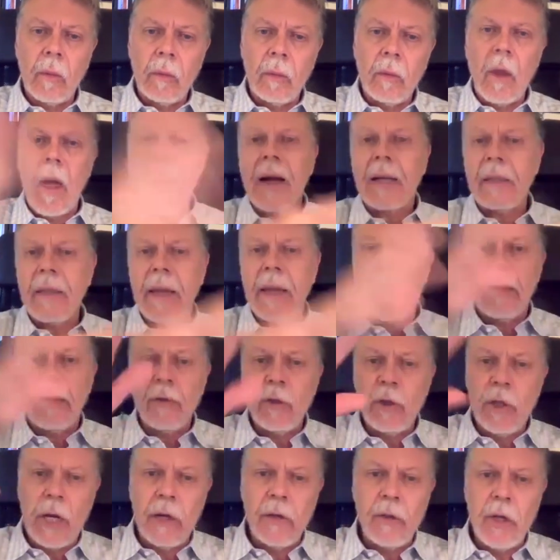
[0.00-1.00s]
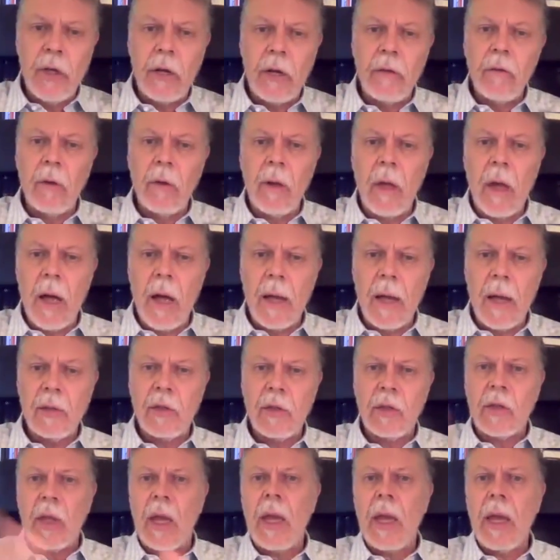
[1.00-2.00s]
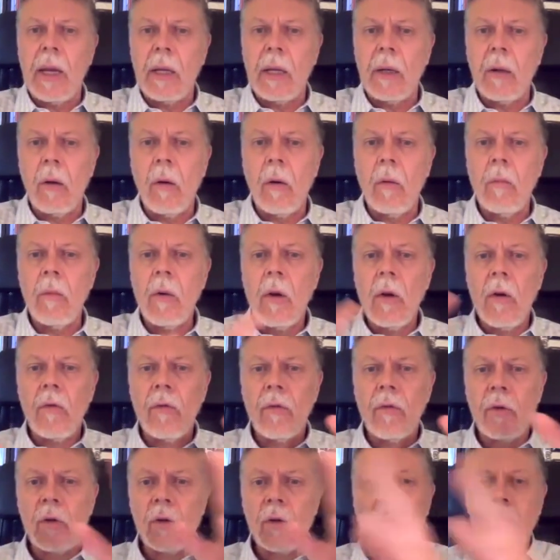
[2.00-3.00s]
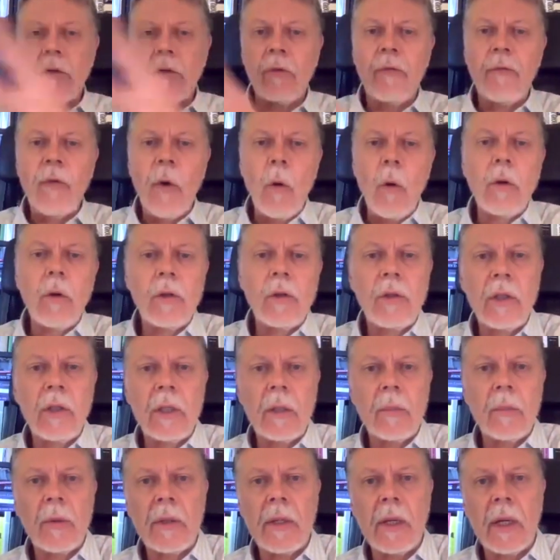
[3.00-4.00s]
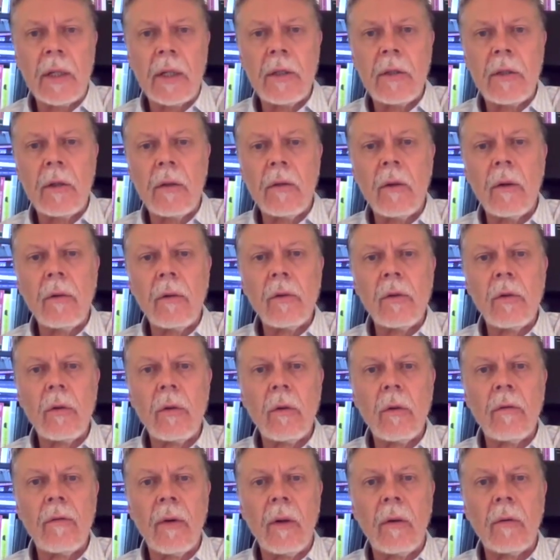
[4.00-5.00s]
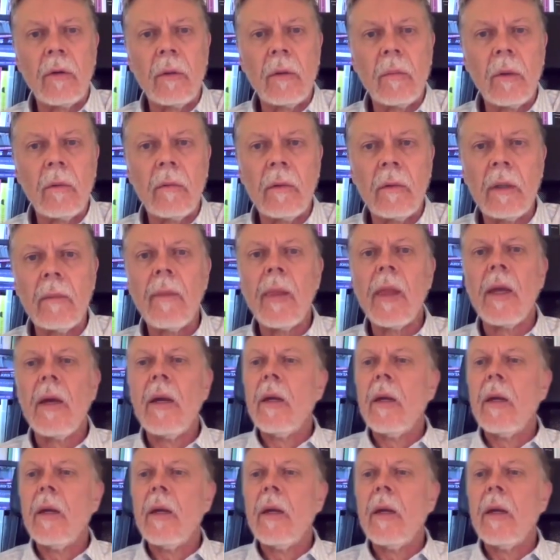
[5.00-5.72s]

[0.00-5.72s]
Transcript: lockdown, generalized staying at home versus focusing the protection on those who are vulnerable. Right.